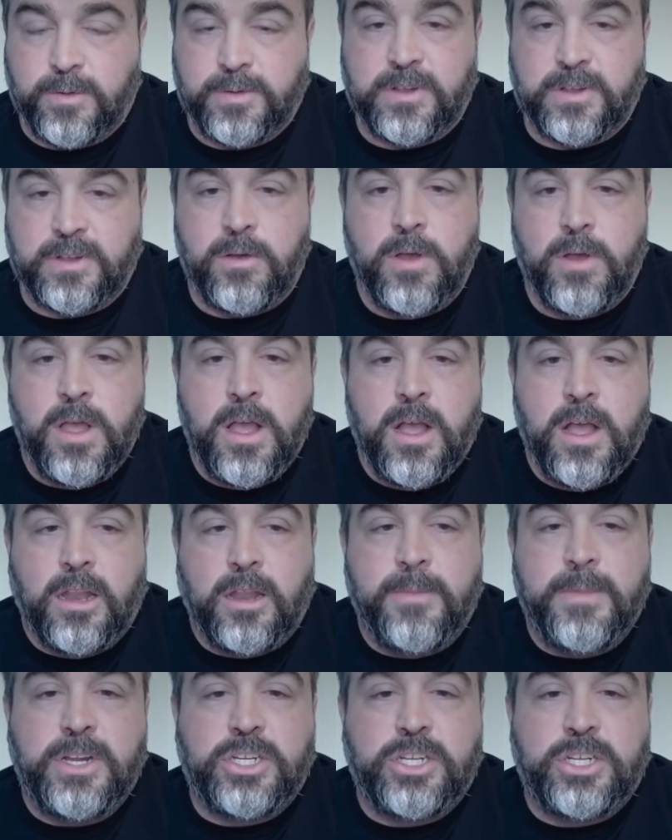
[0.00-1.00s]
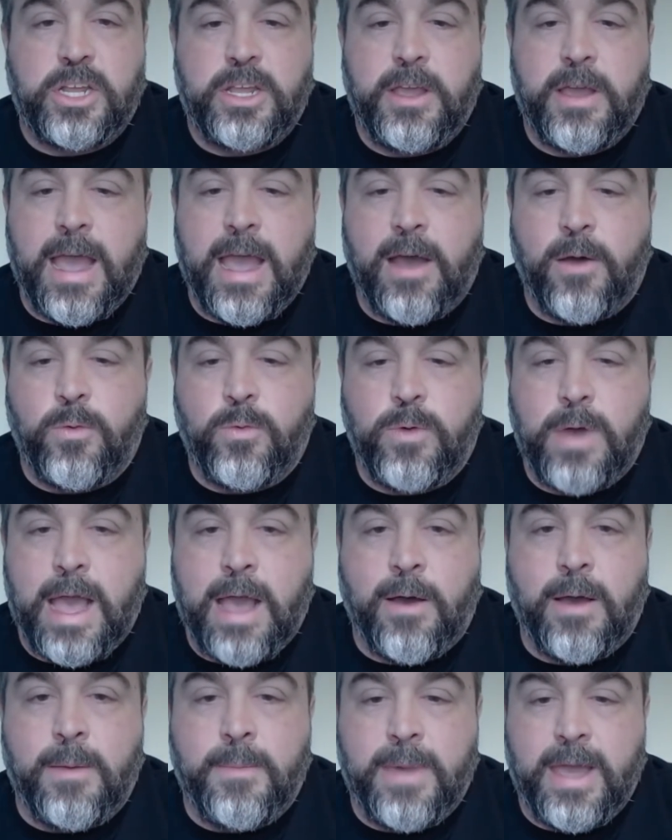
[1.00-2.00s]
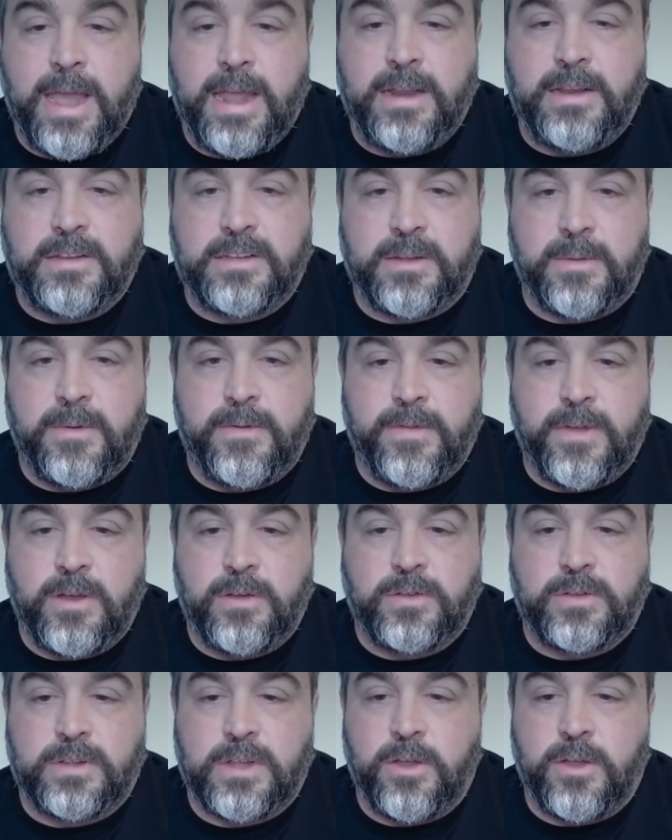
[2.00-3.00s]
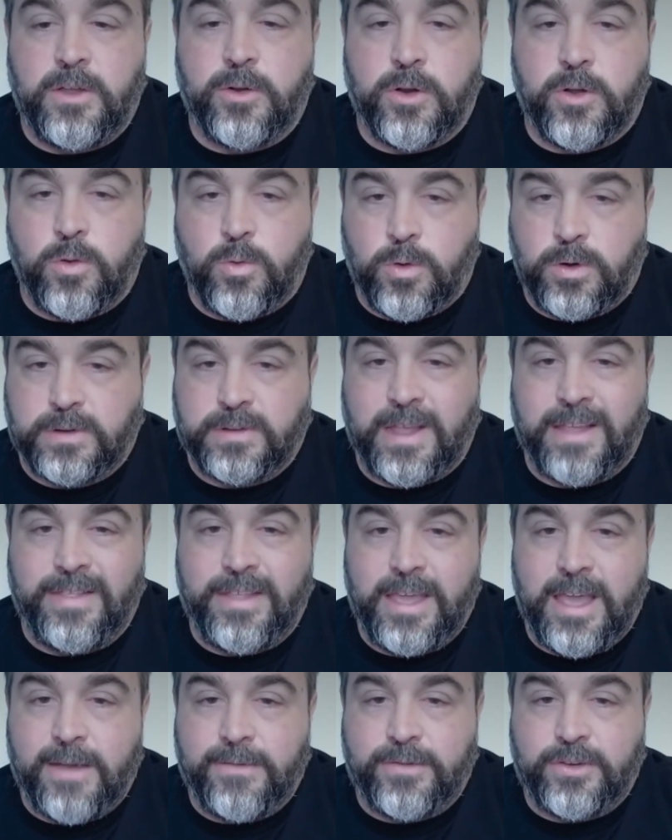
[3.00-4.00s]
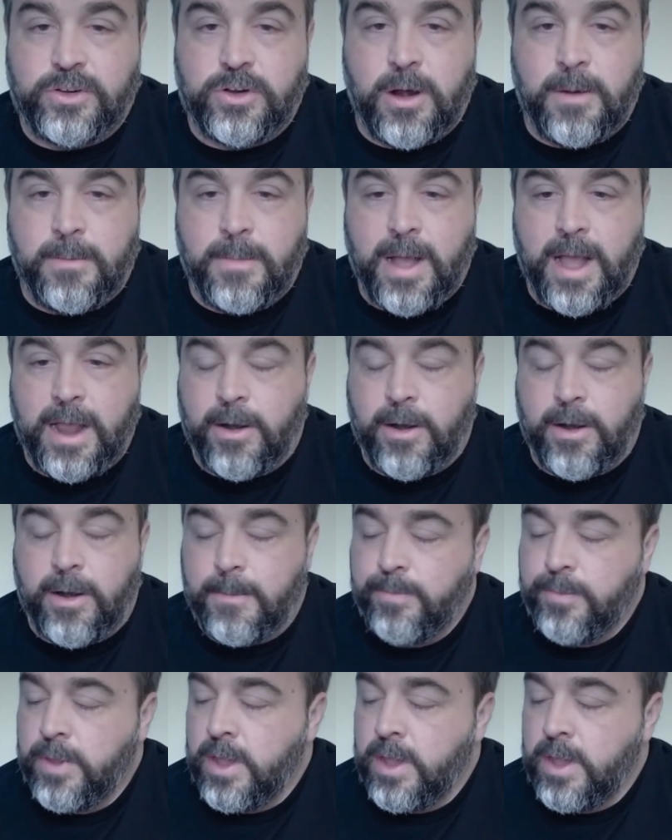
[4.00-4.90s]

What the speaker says: So let me show you how I made some of those other chords, like the F sharp minor.